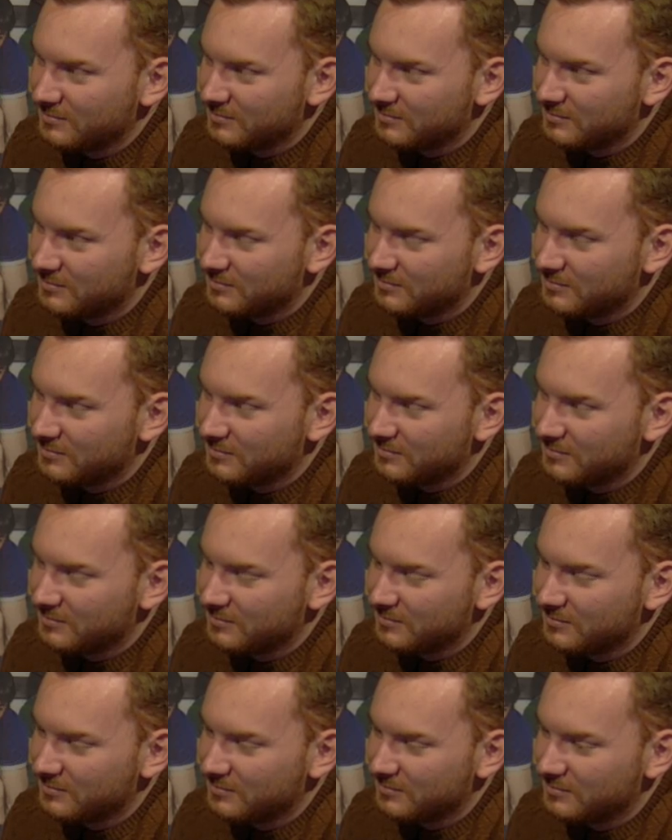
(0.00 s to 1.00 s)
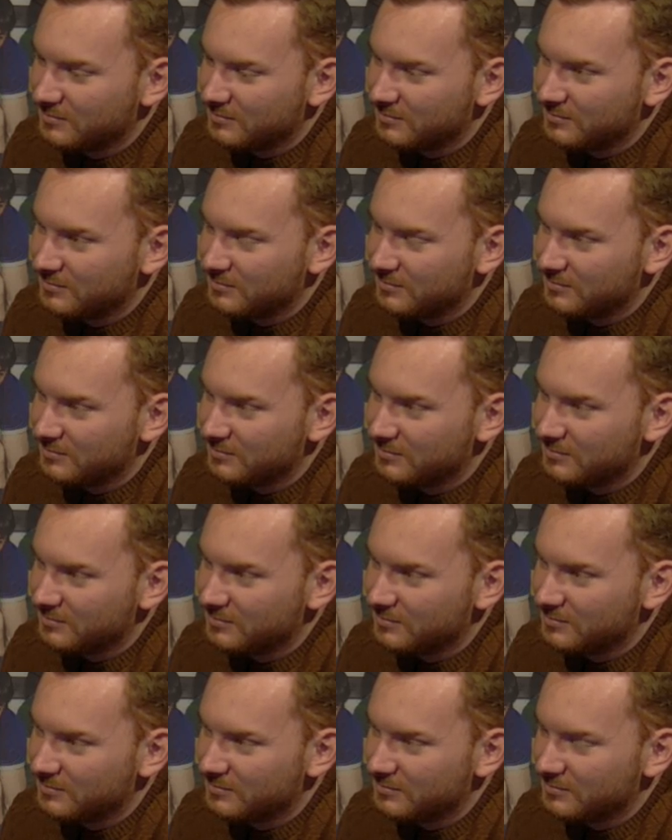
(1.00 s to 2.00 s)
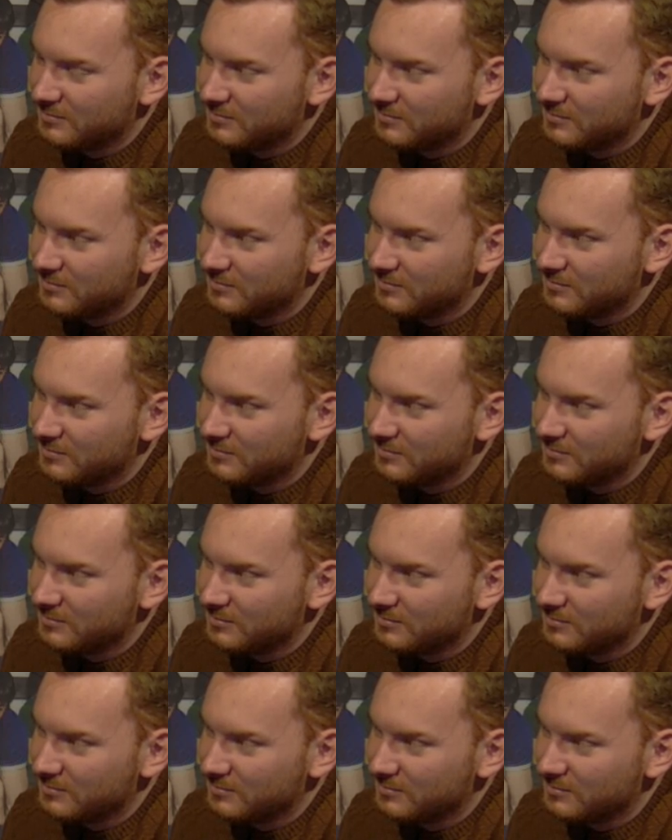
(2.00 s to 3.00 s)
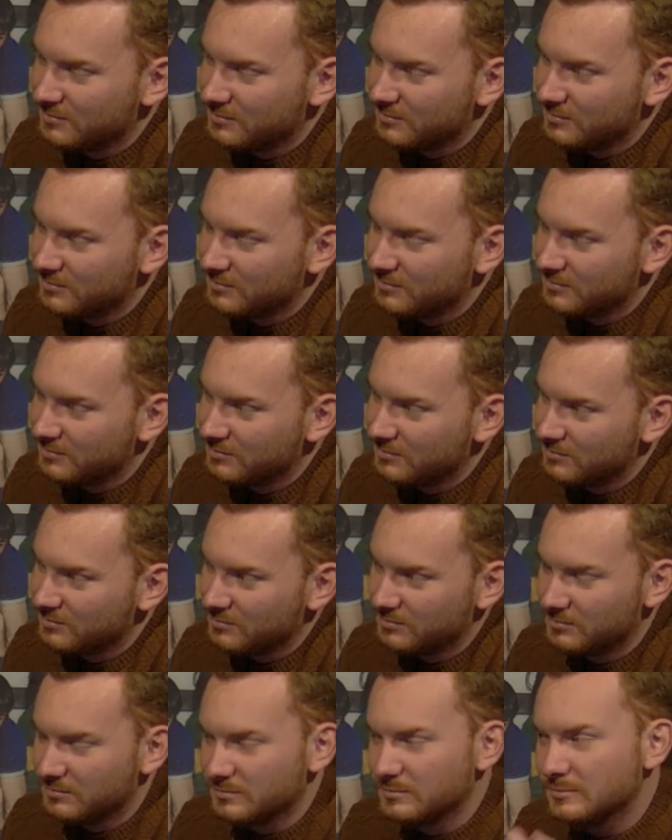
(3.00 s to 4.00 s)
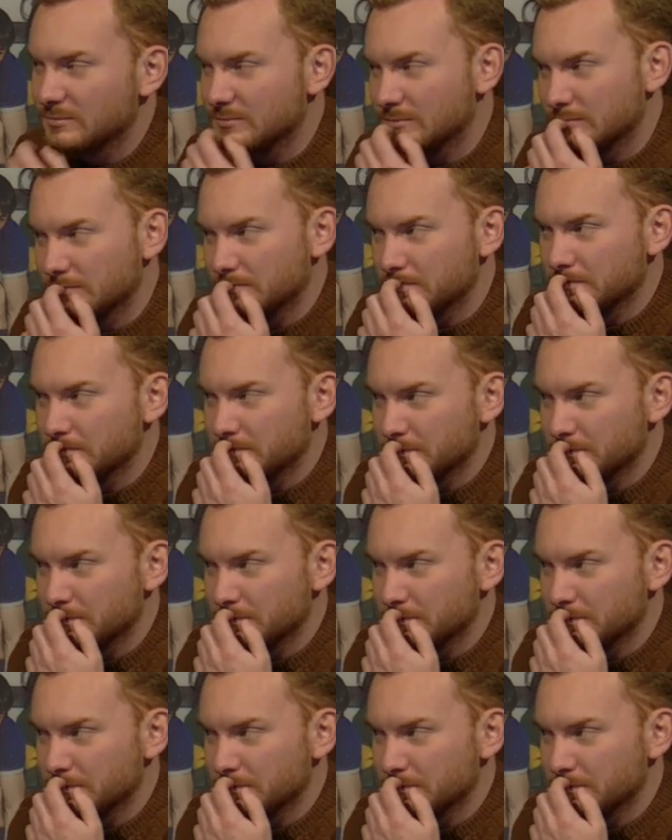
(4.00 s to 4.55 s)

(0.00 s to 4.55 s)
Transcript: The person shown says nothing.